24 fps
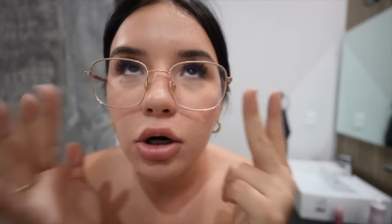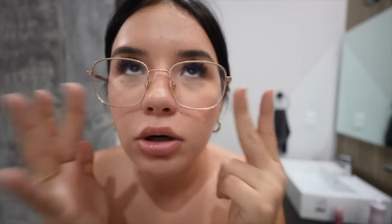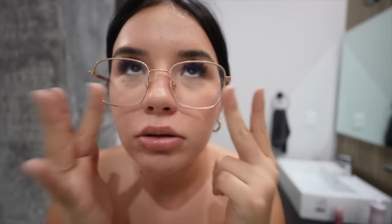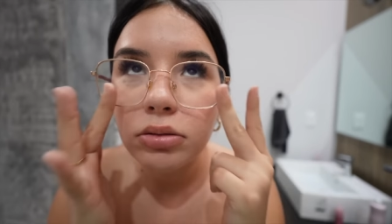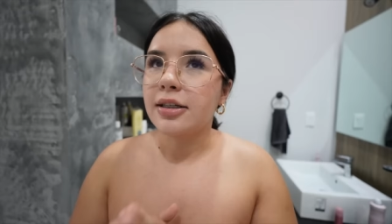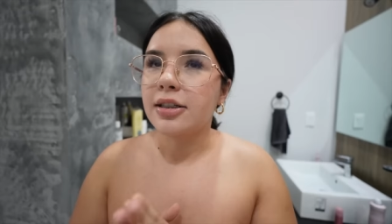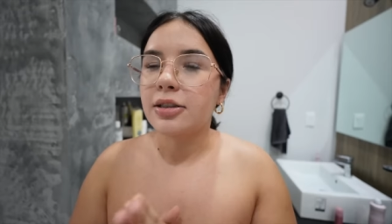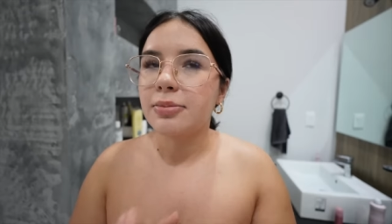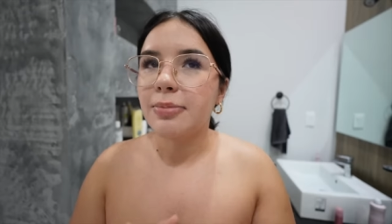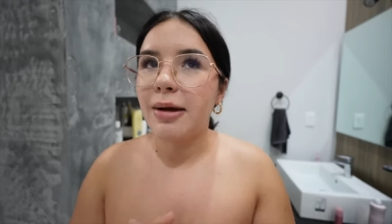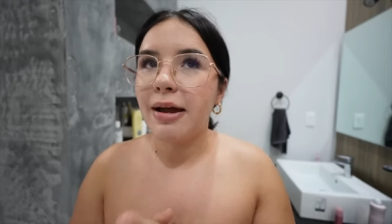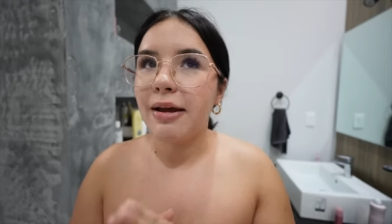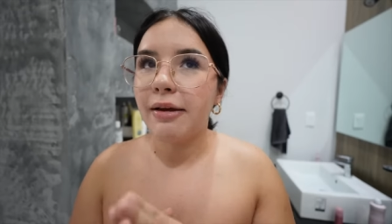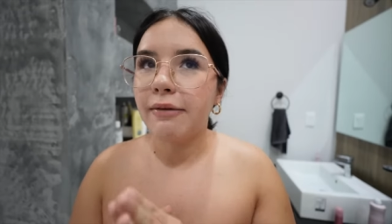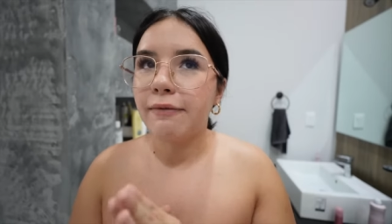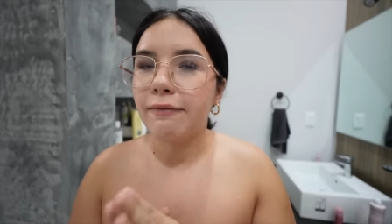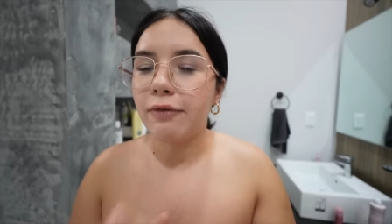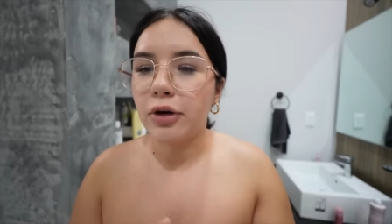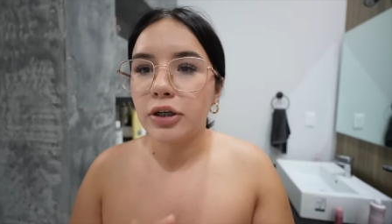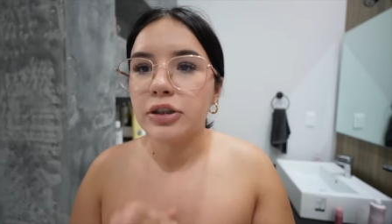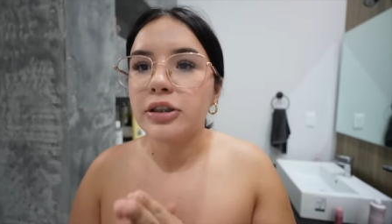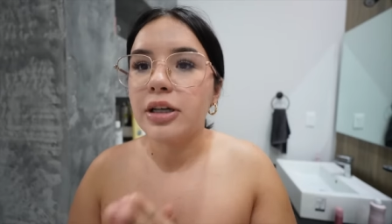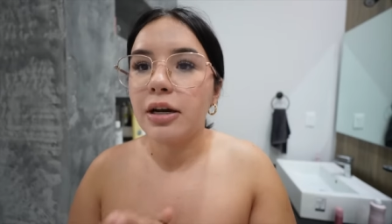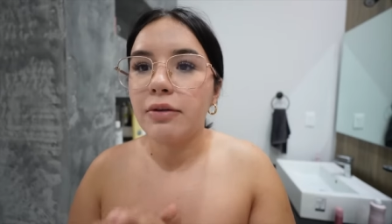This is my
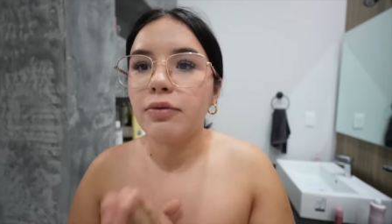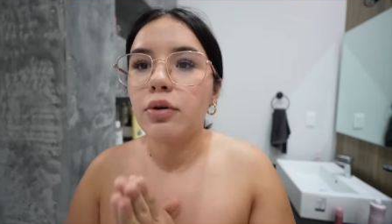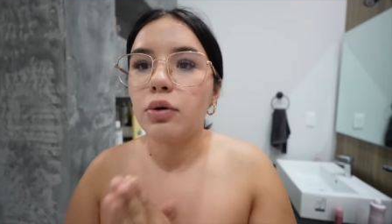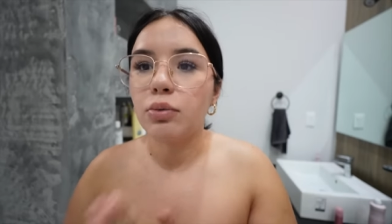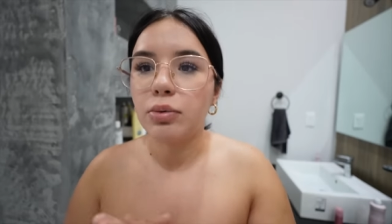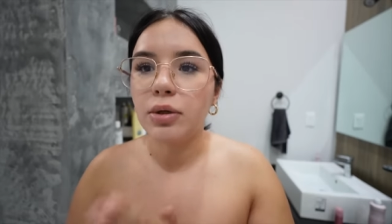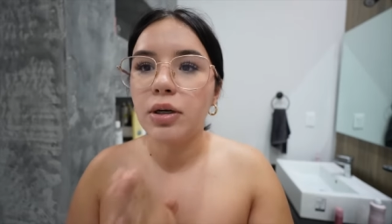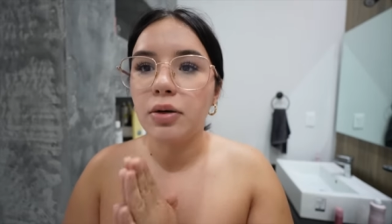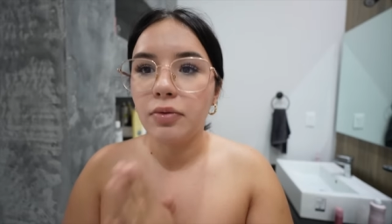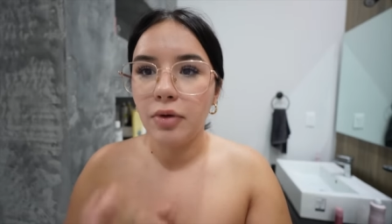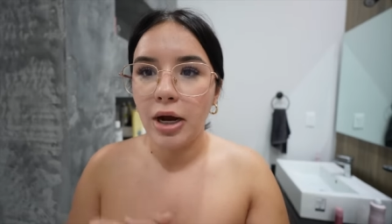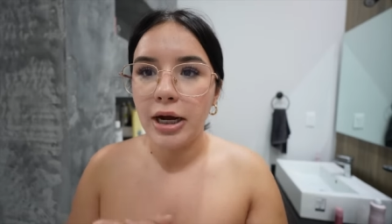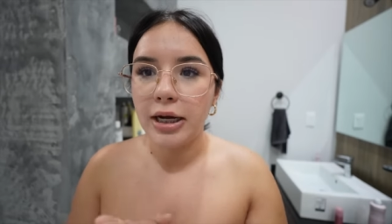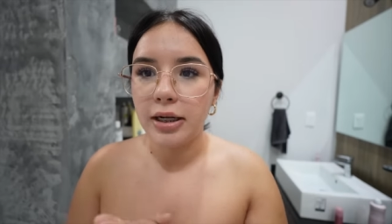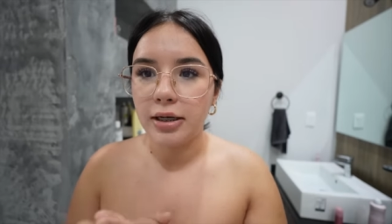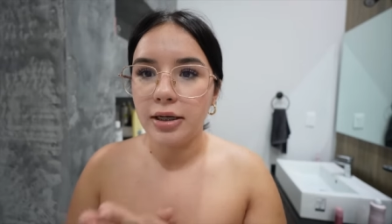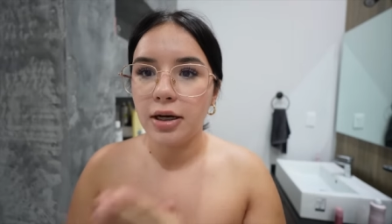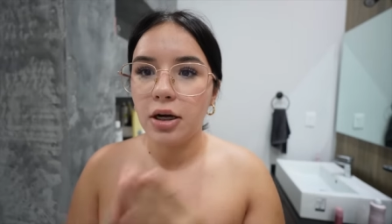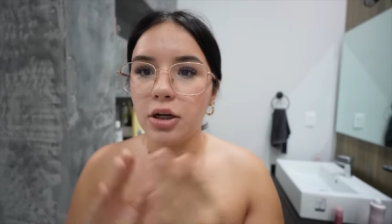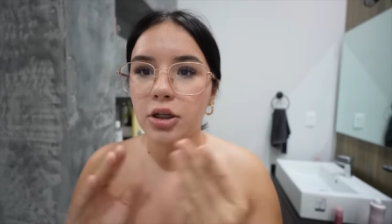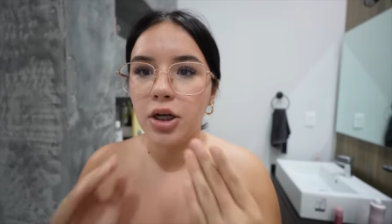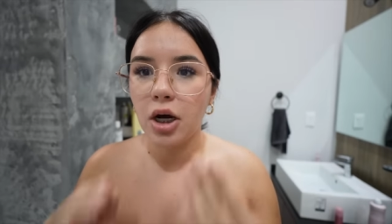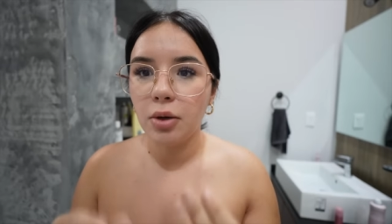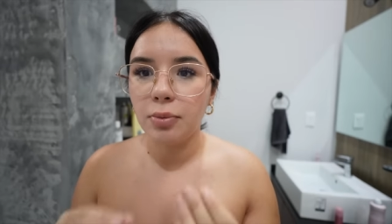first ever real
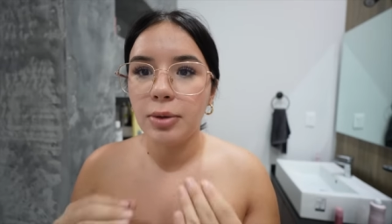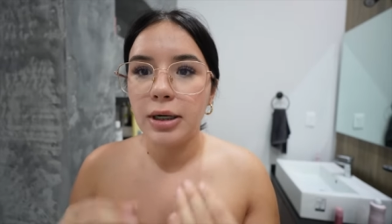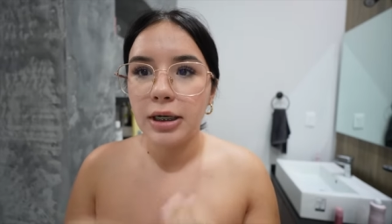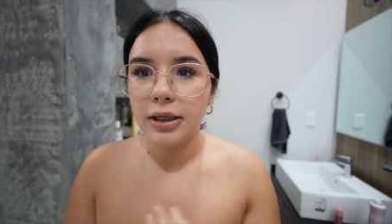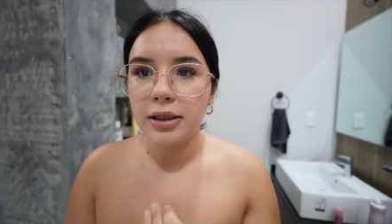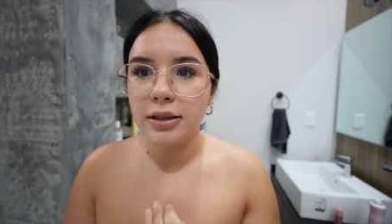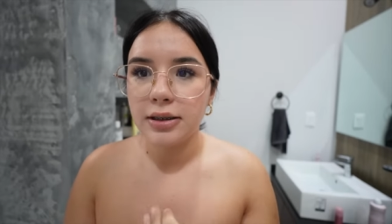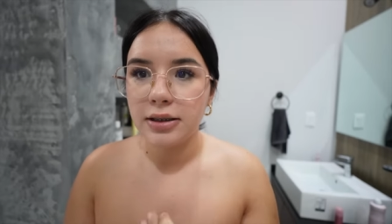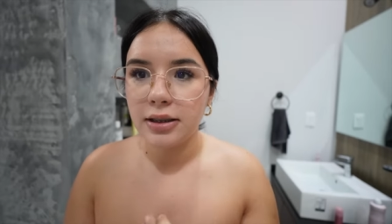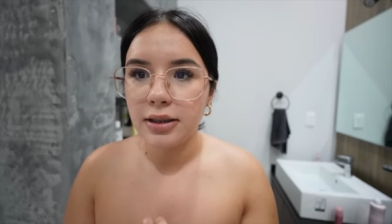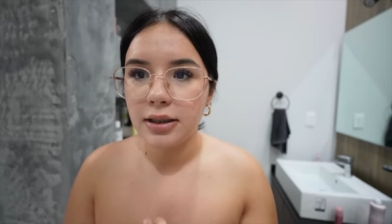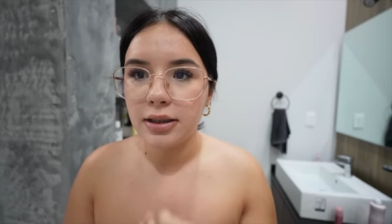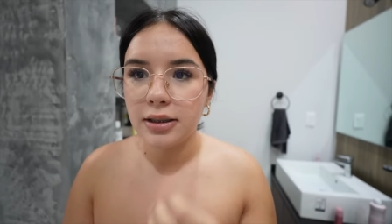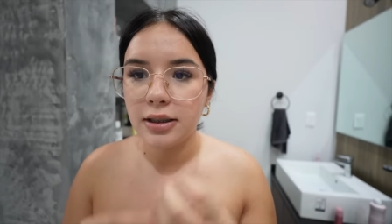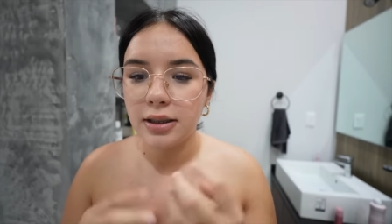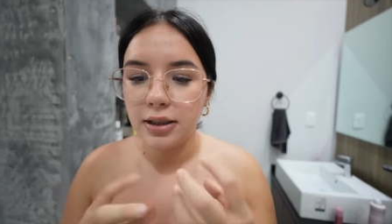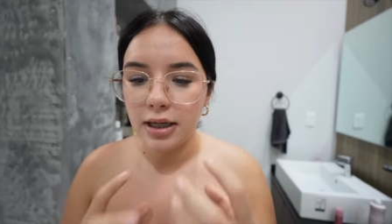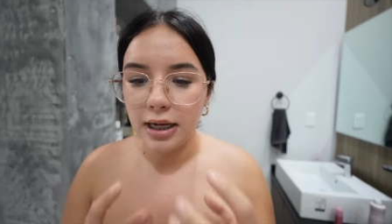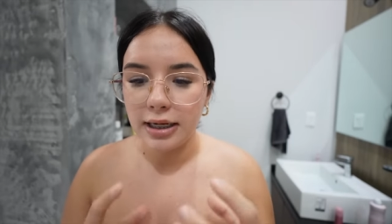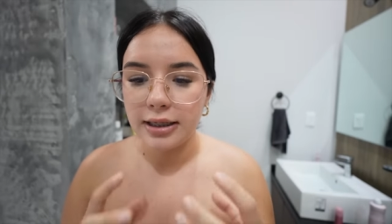vanity. Are y'all ready to see it?